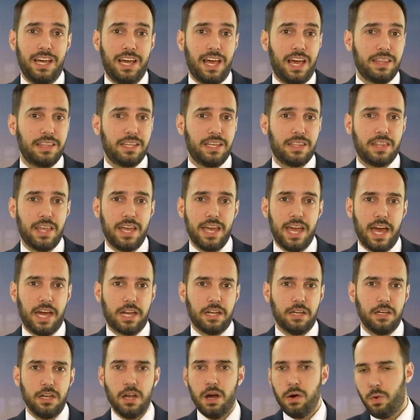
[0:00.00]
and that they
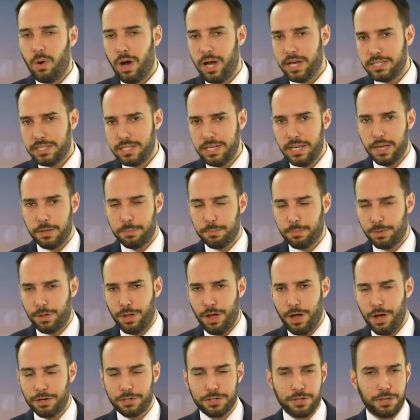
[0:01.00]
had no idea it
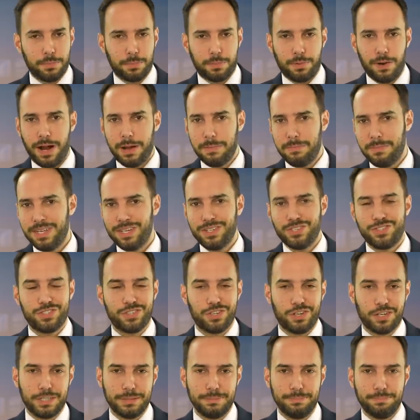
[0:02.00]
belonged to the Prime
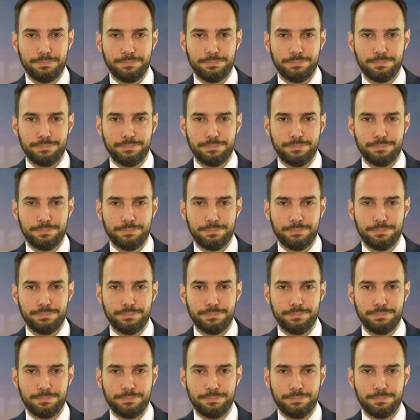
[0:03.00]
Minister.